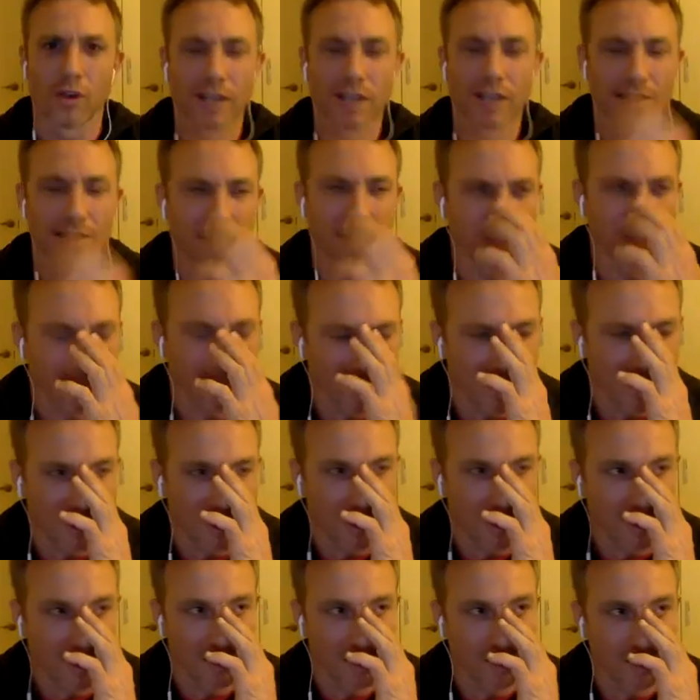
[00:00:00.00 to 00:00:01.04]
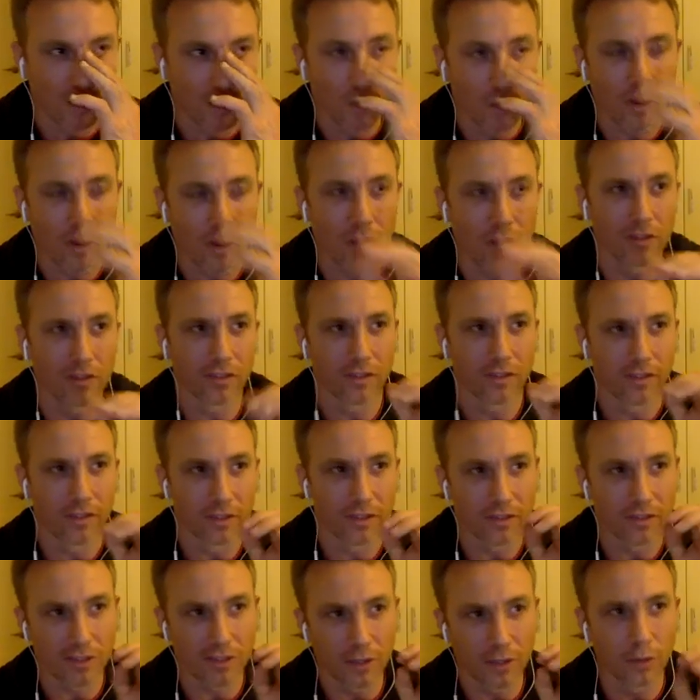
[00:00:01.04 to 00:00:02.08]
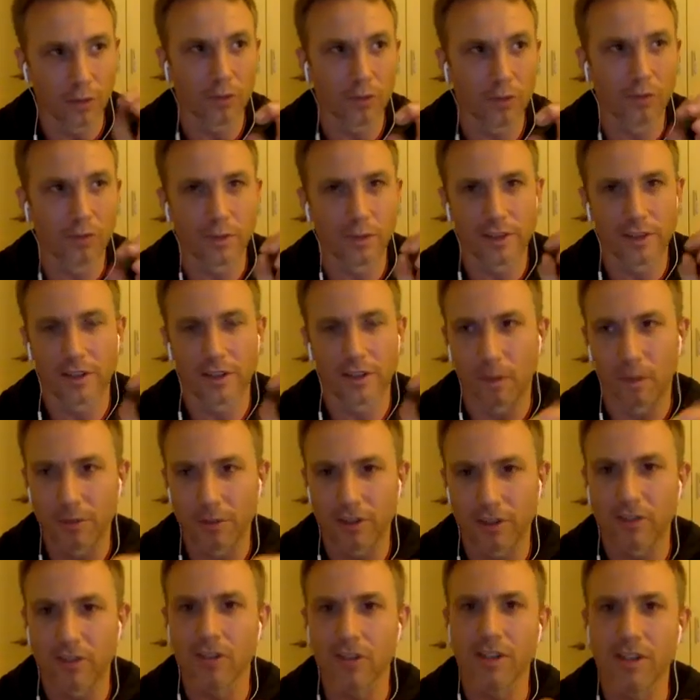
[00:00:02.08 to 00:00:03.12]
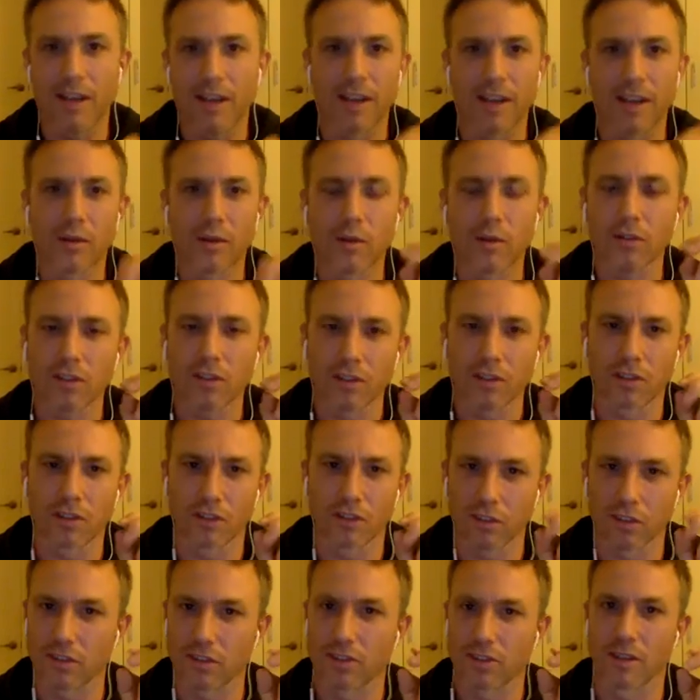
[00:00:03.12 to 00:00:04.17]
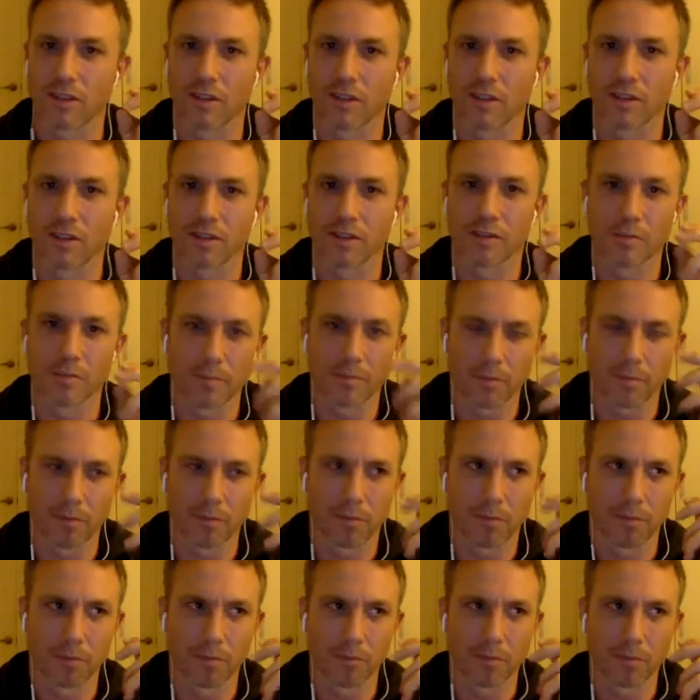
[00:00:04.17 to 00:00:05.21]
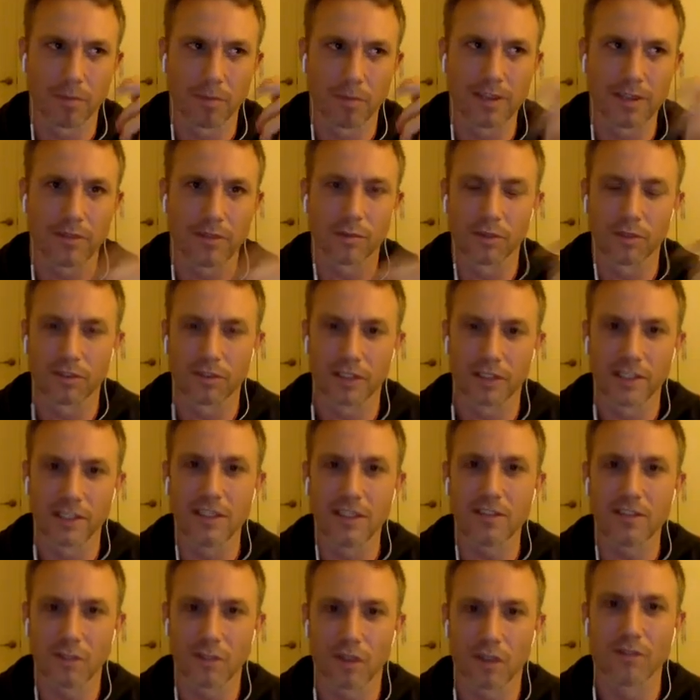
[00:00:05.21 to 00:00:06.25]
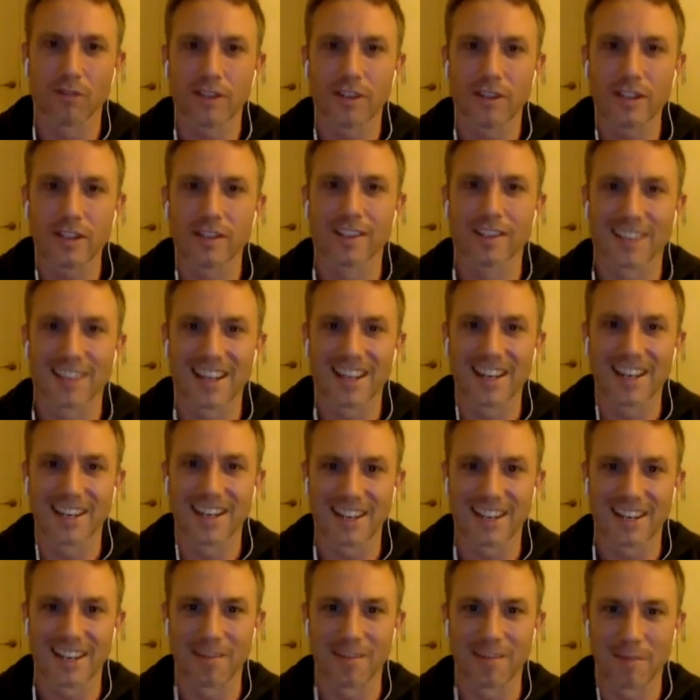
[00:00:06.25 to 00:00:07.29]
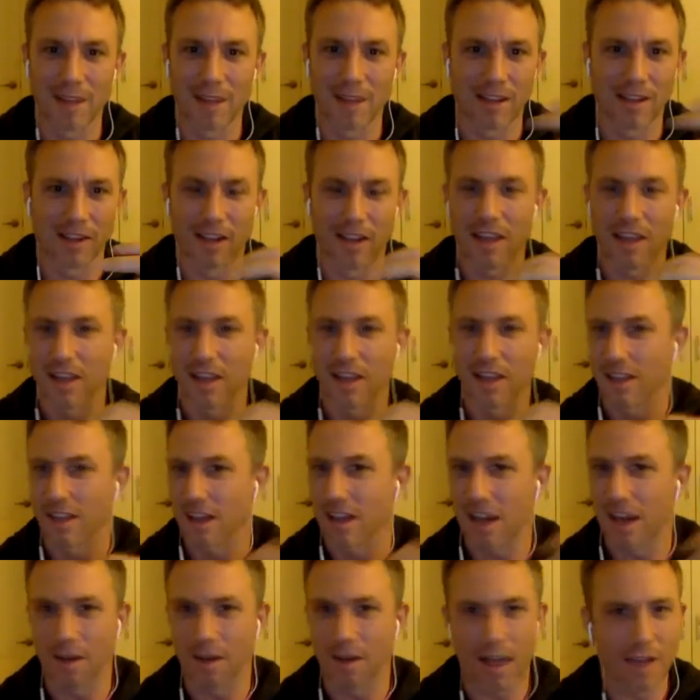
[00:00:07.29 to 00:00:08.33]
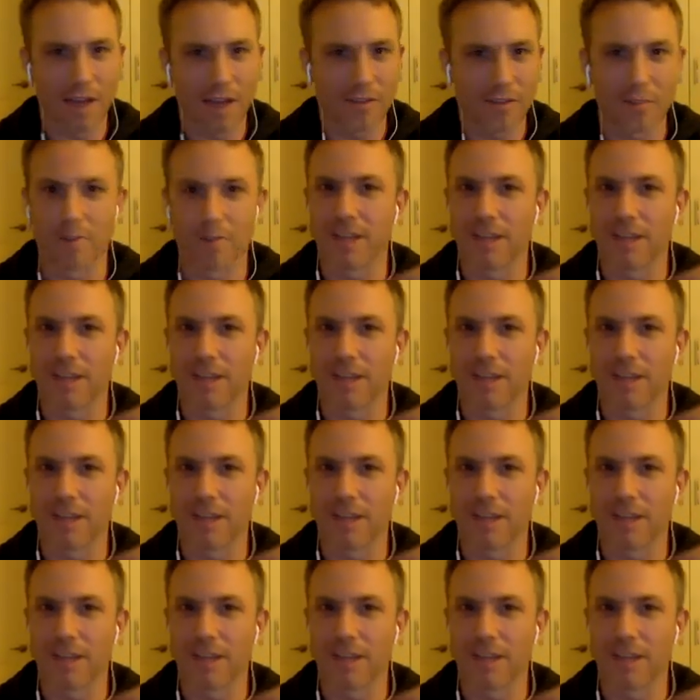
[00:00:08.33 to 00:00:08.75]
And just all the skills within the competition and also just the mental resilience of it and having been